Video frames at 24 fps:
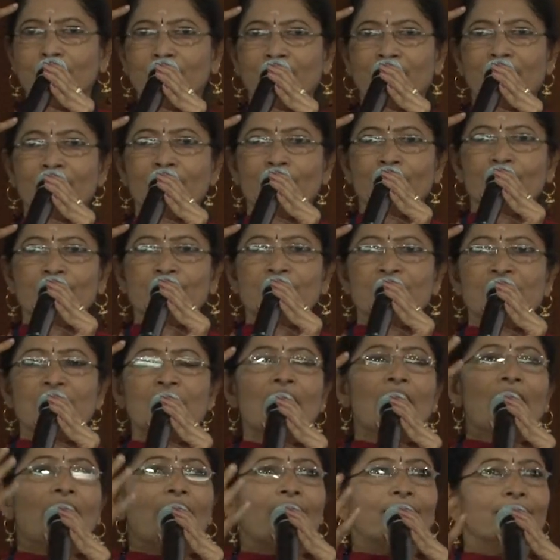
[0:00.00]

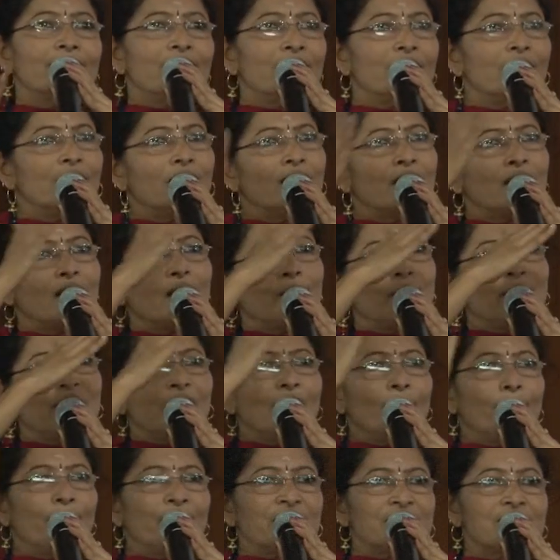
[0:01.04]
energy, and then coming
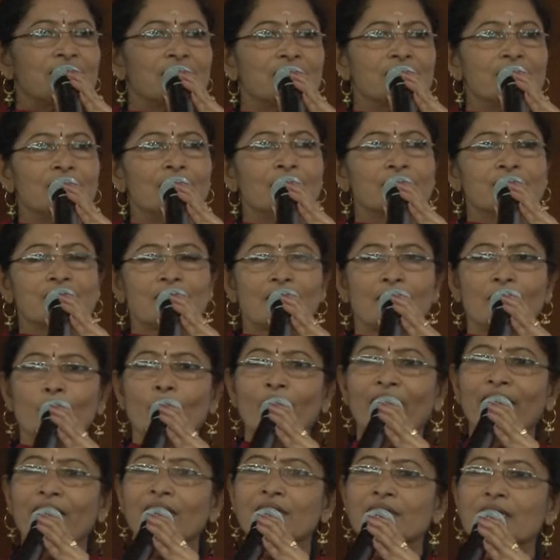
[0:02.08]
up and sitting
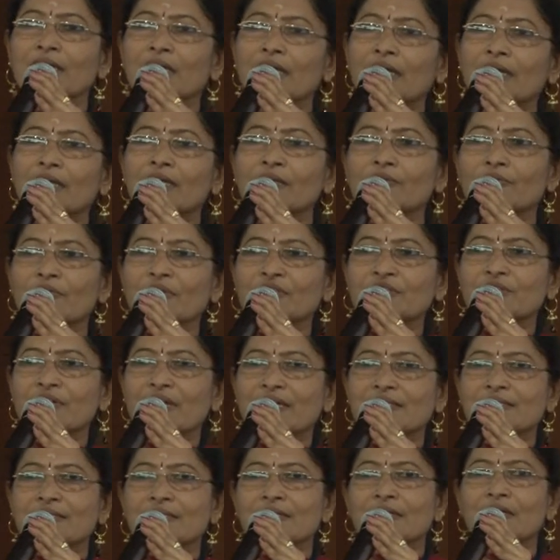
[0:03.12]
quiet in
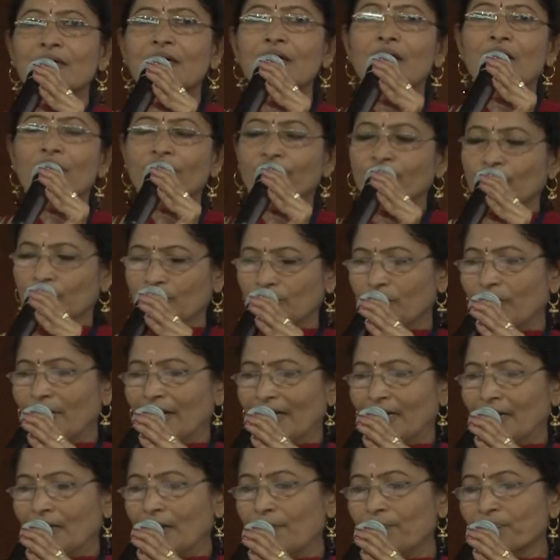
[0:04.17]
Vajrasana for a
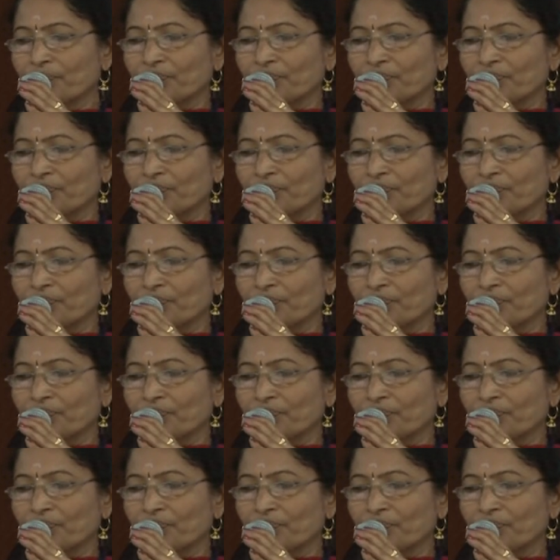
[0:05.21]
while.